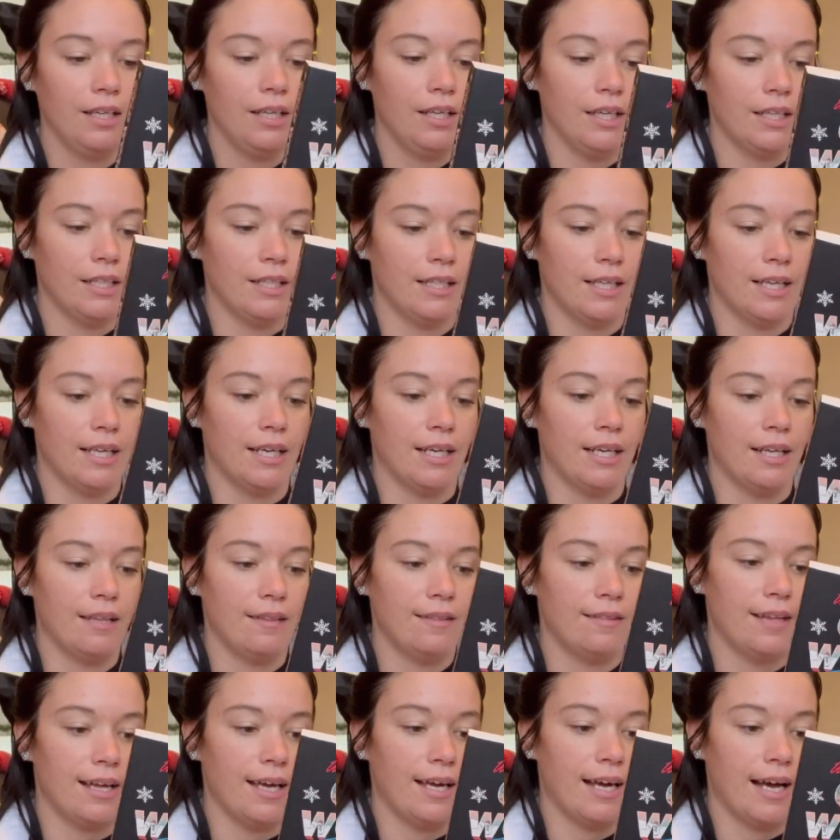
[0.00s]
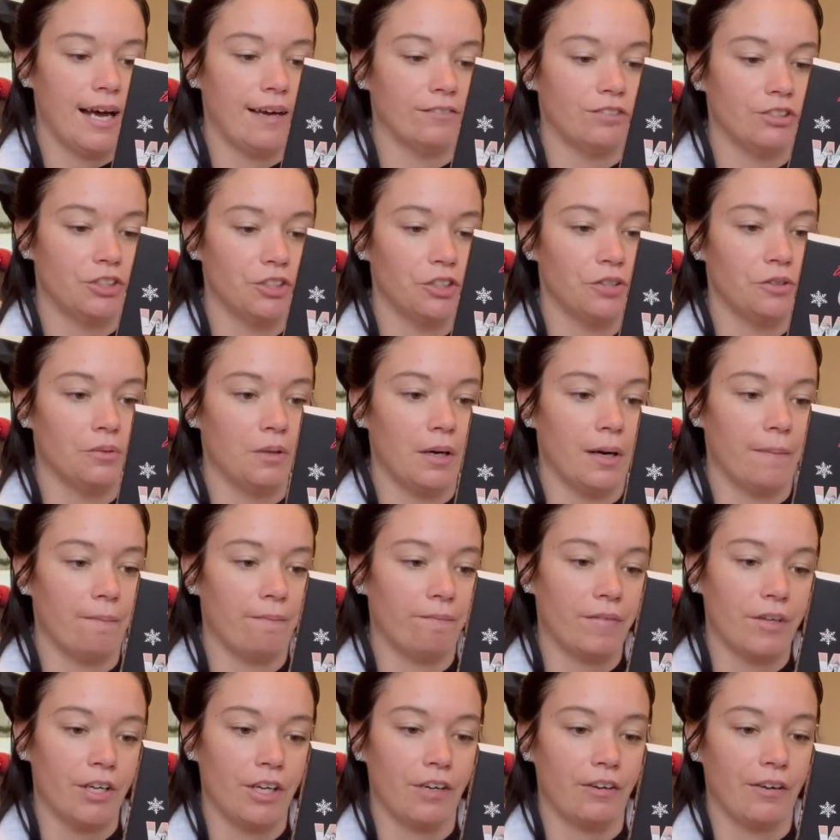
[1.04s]
And then they have to
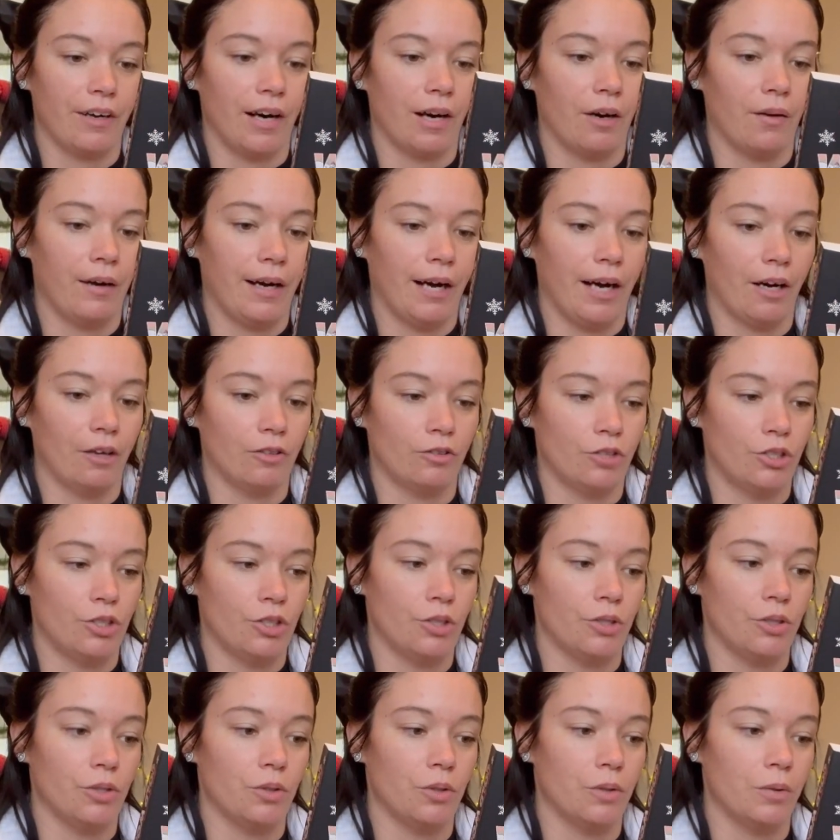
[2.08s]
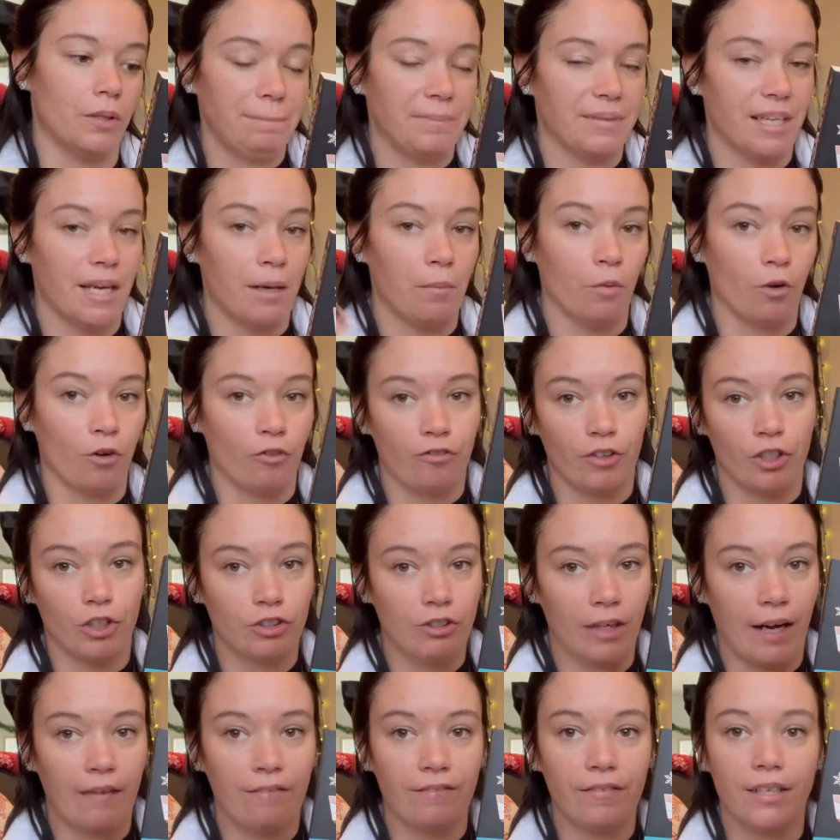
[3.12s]
figure out how to get more foot
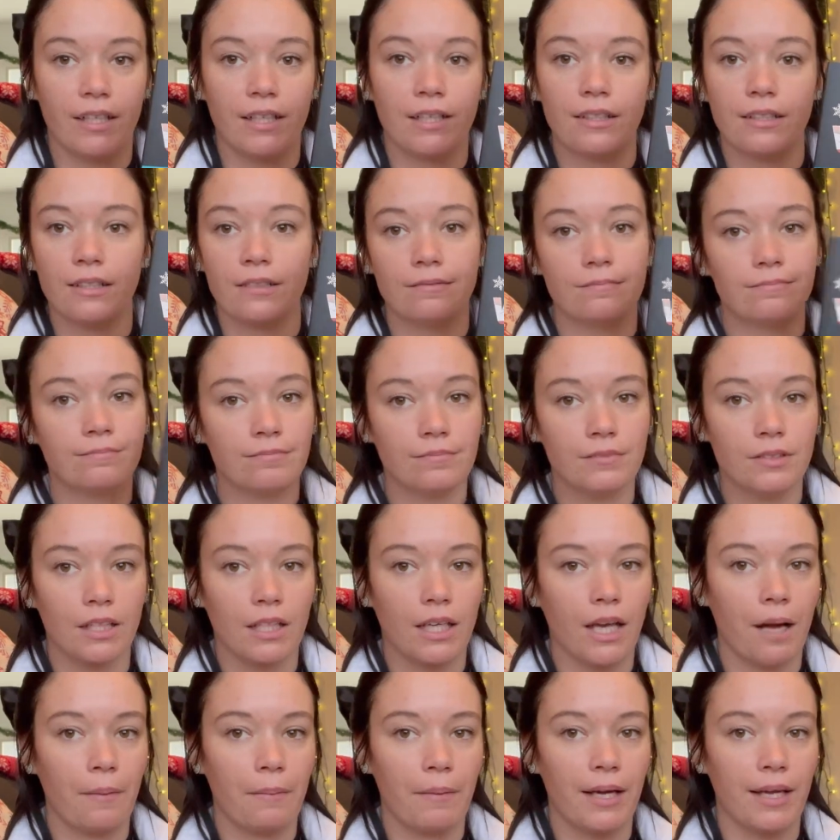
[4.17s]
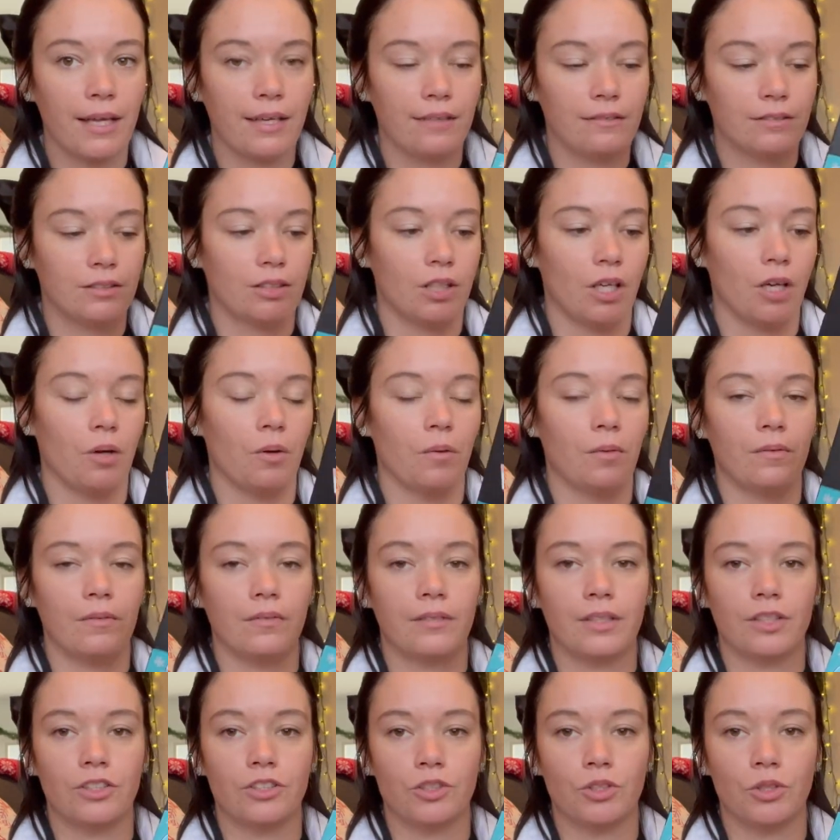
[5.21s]
traffic to come in, so
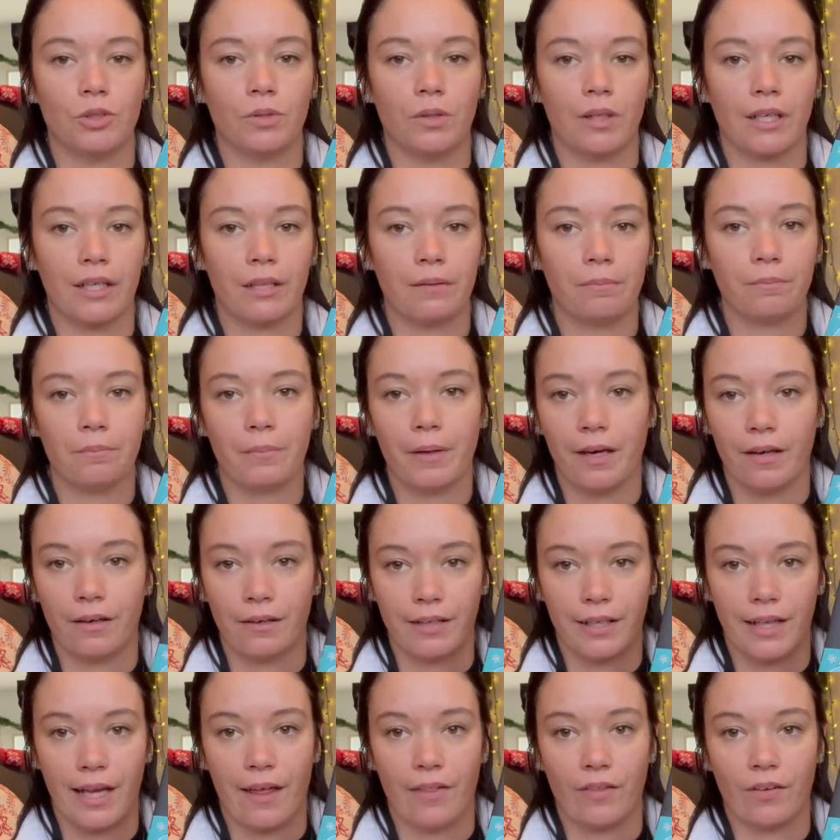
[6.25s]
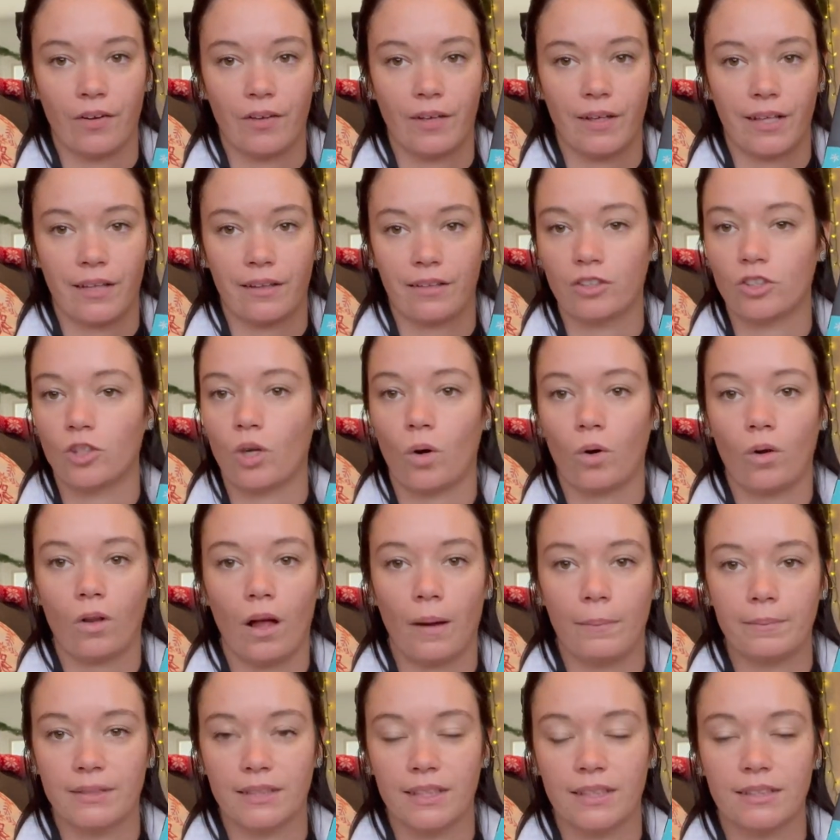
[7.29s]
these two pair together. They're total
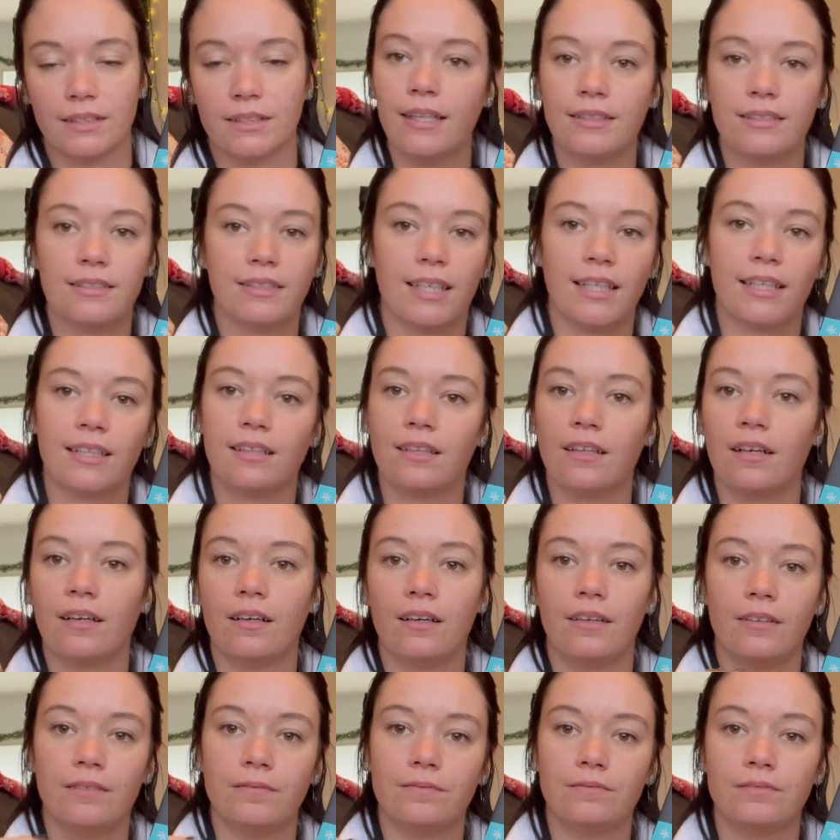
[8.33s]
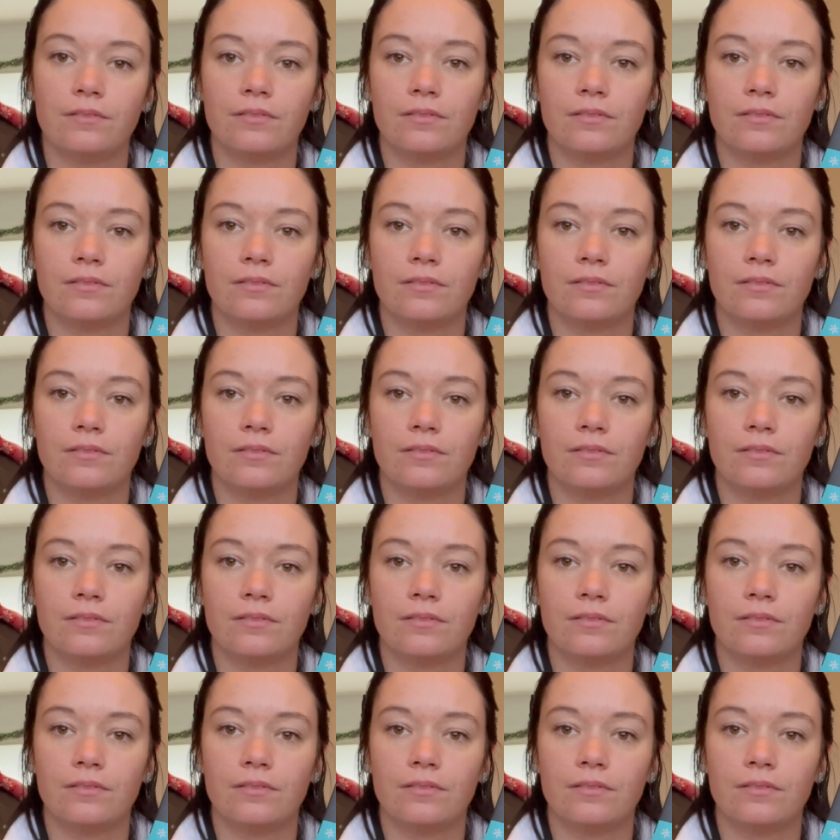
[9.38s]
opposites. It's the